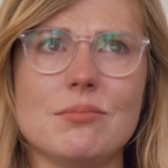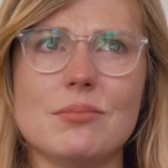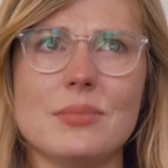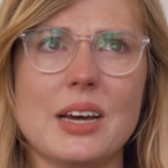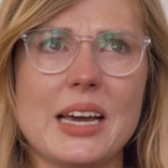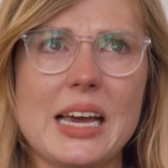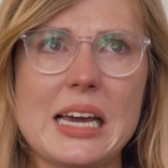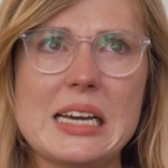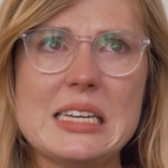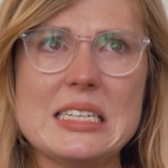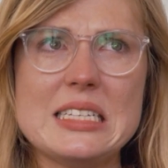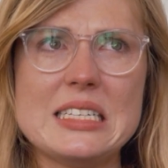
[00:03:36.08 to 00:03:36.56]

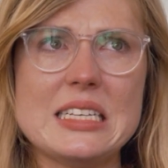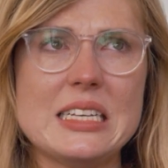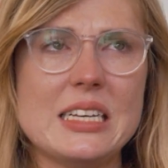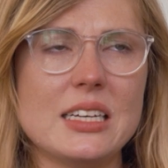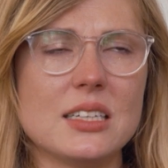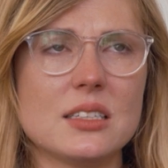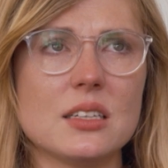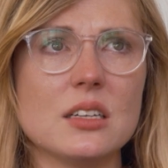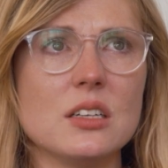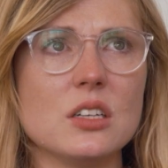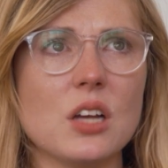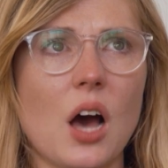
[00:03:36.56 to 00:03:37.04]
easier
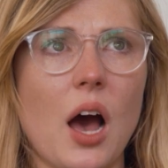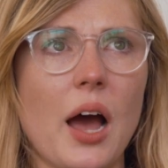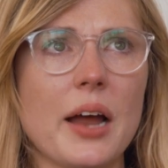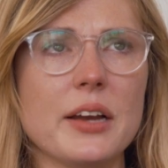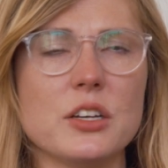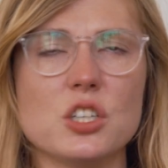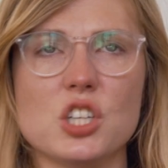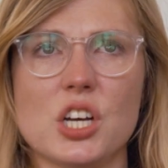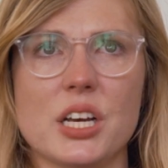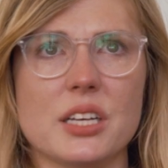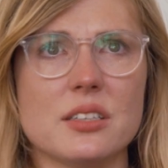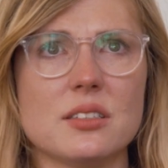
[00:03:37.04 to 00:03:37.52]
to
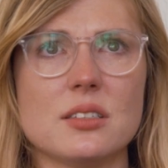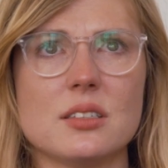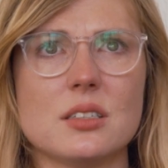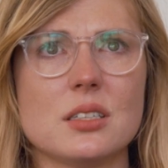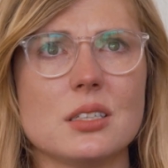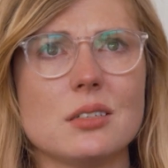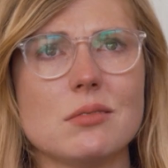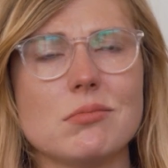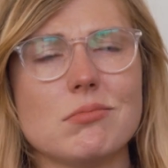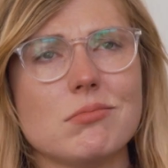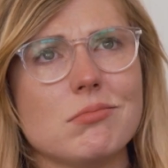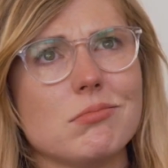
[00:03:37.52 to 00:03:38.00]
digest
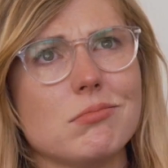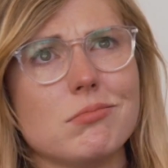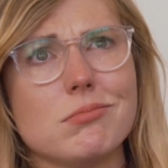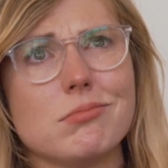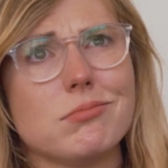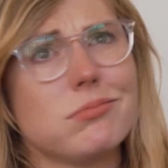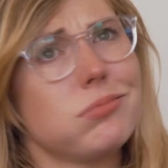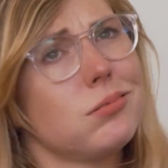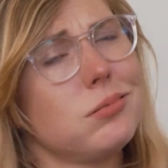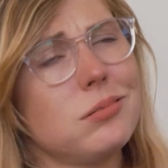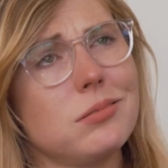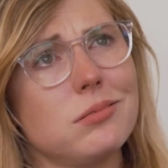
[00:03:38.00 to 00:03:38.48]

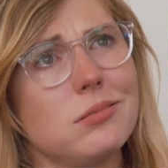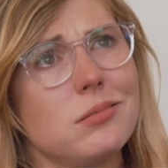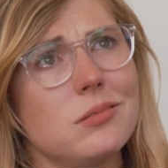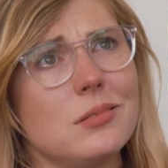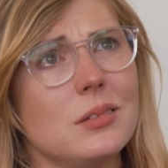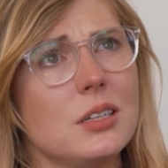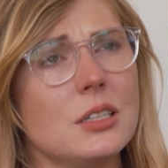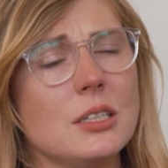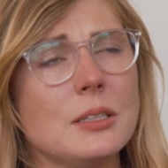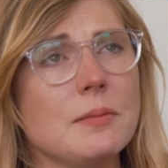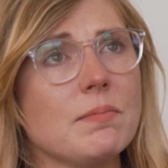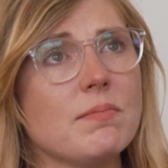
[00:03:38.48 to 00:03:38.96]

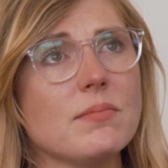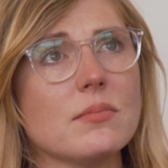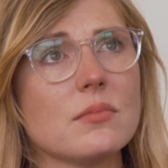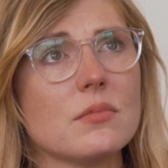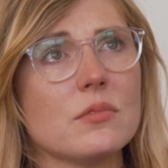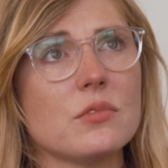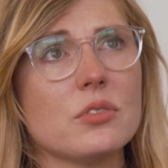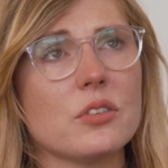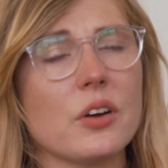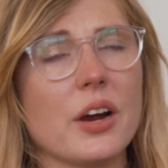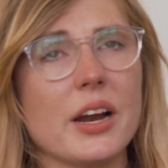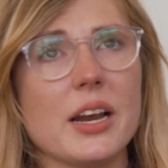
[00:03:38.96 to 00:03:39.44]

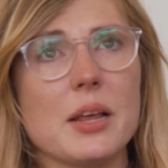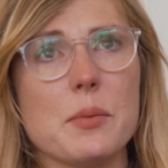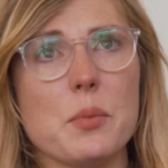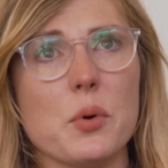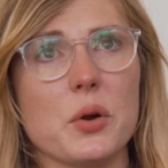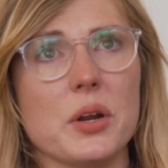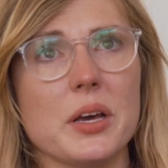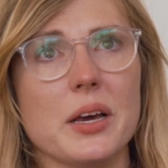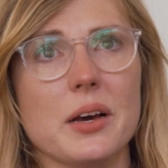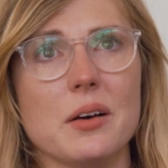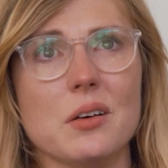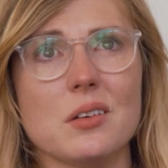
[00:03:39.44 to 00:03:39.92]
for
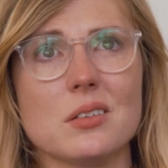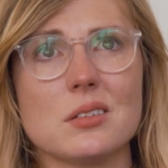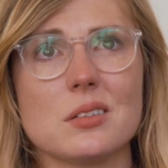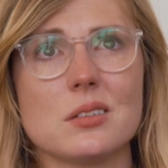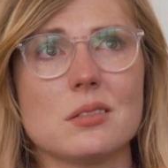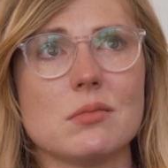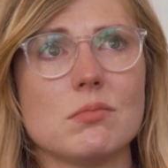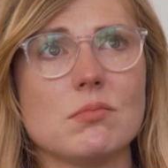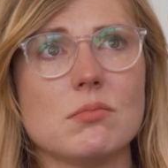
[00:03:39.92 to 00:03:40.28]
anybody else.